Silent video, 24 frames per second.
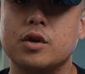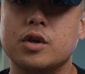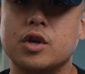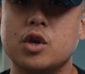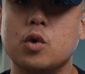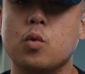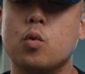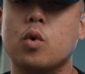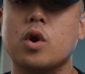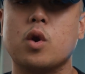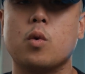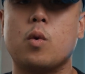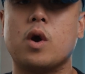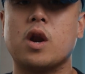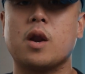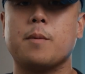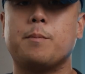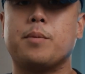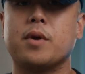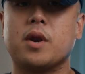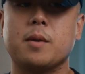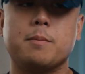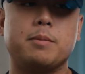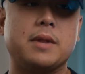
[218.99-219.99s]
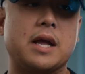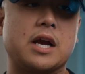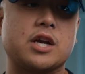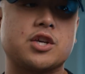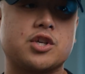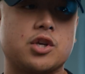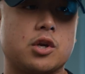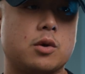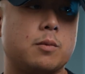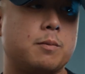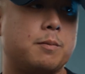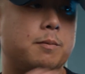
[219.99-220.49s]
you wouldn't want to put a black
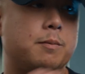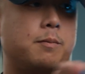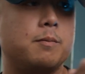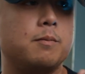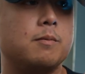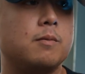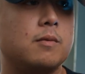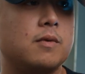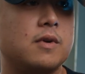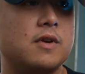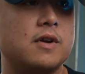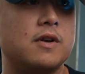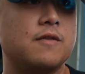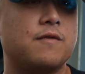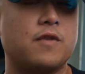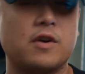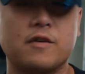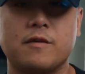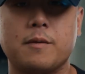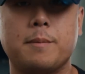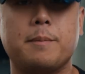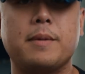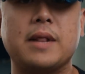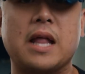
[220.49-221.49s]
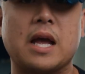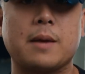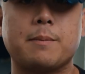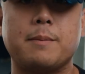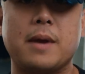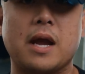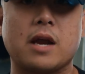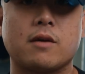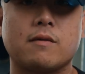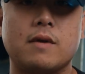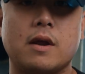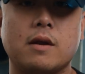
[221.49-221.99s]
shirt in front of a black
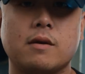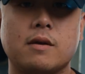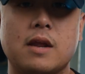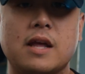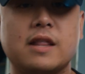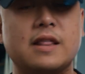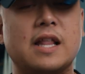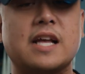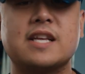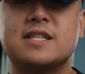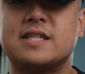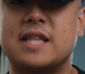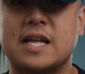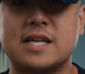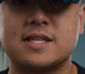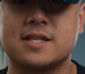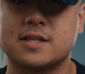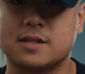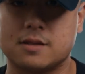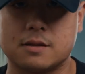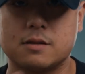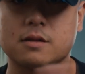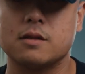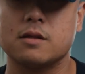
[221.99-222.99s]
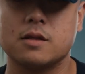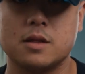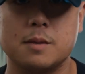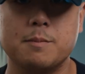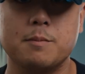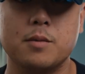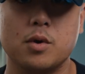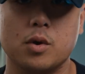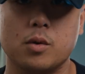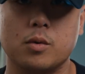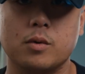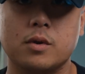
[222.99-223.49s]
background unless that's the
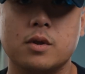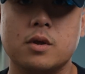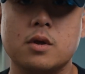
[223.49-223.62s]
mood.